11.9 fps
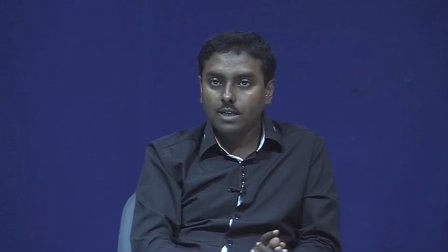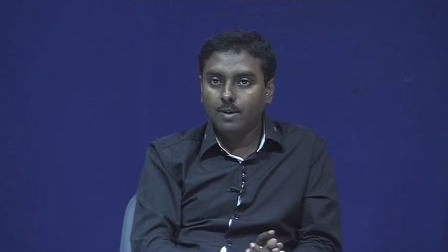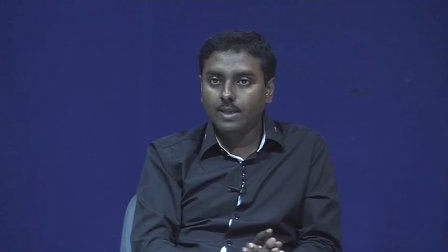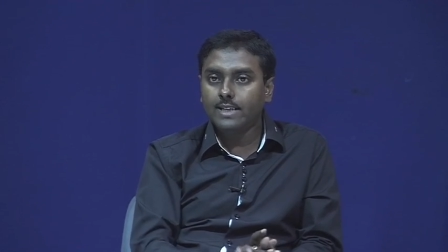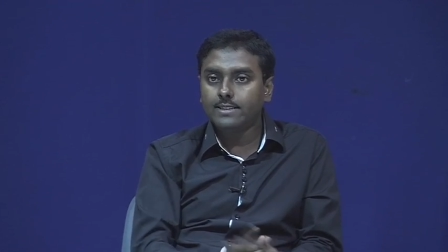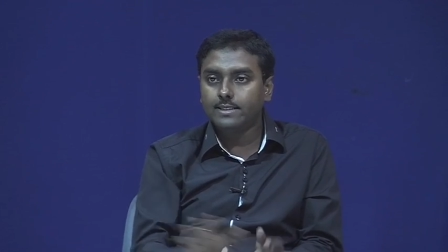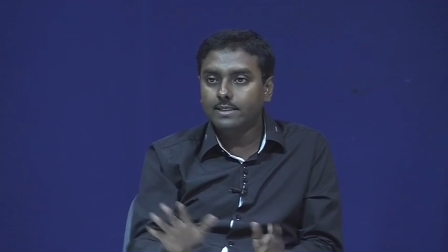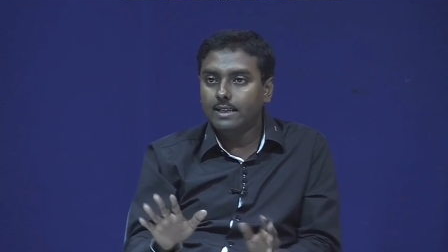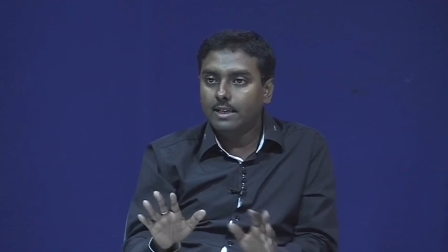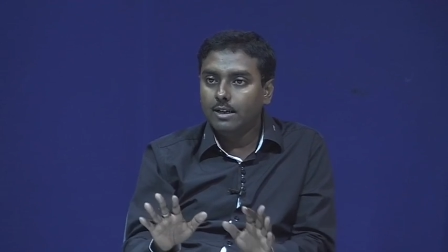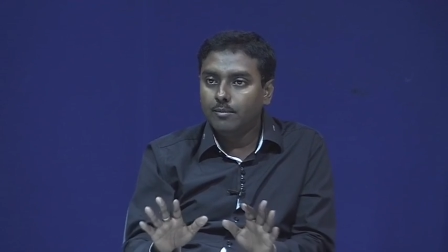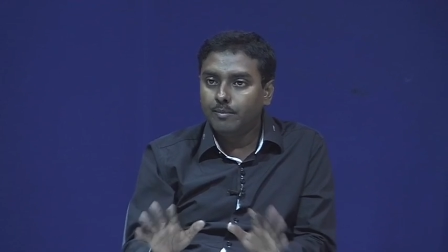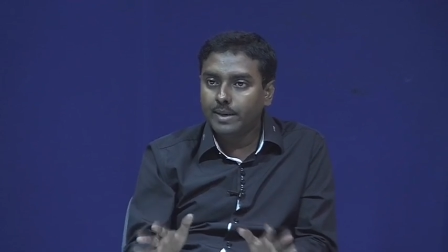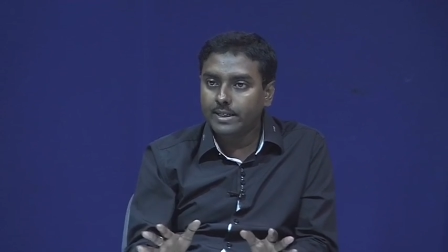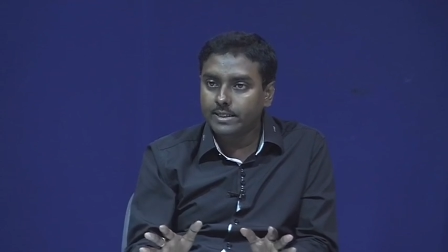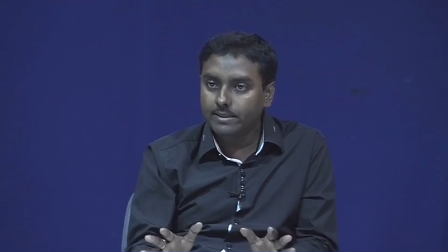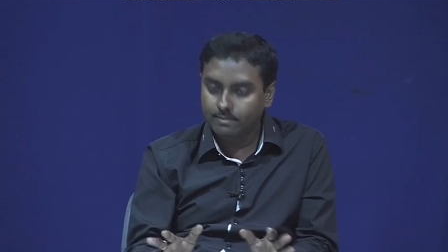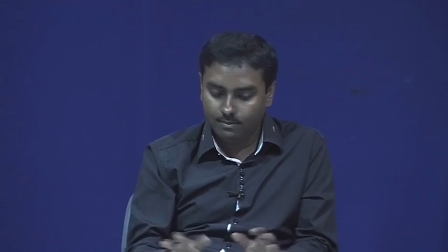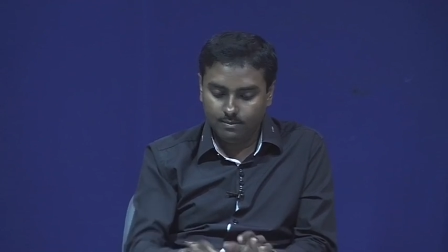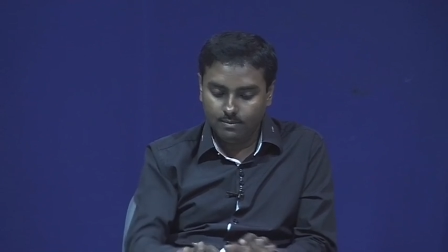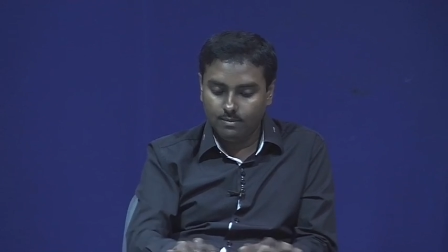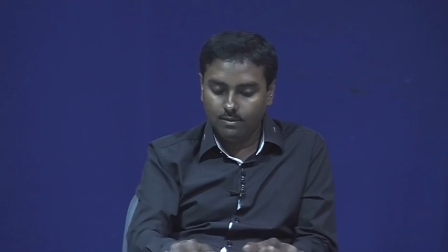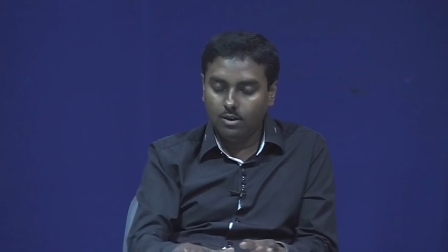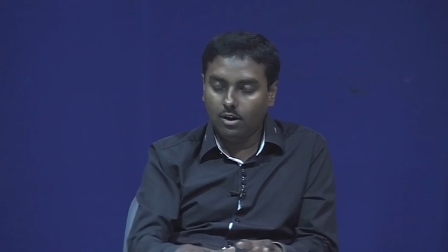But that is pretty
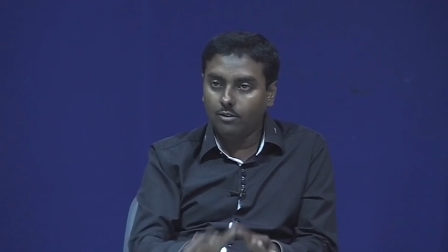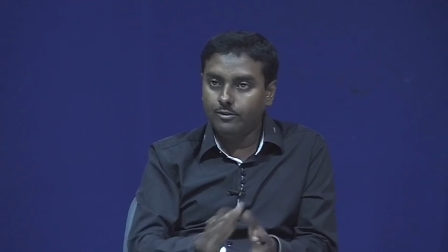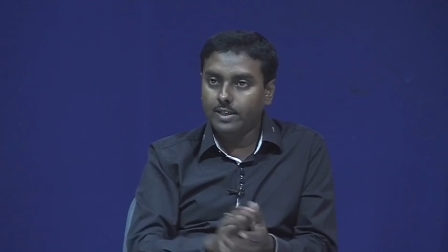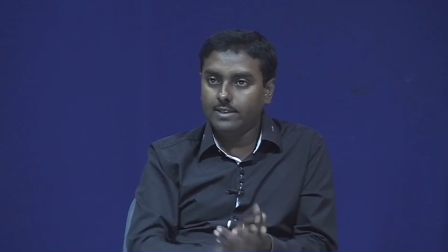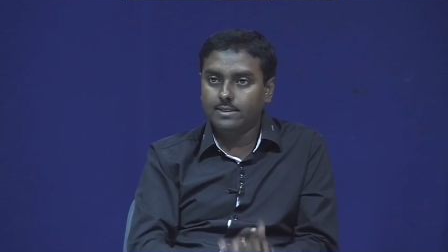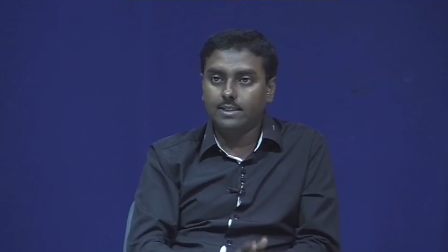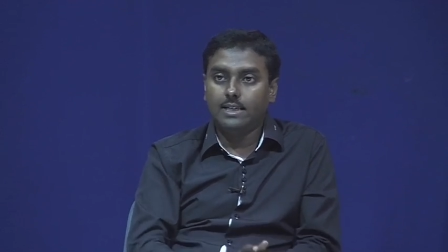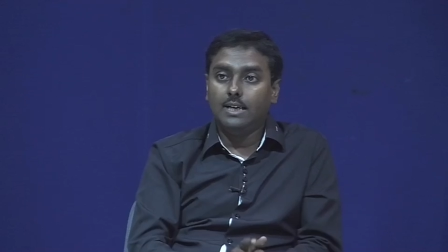obvious.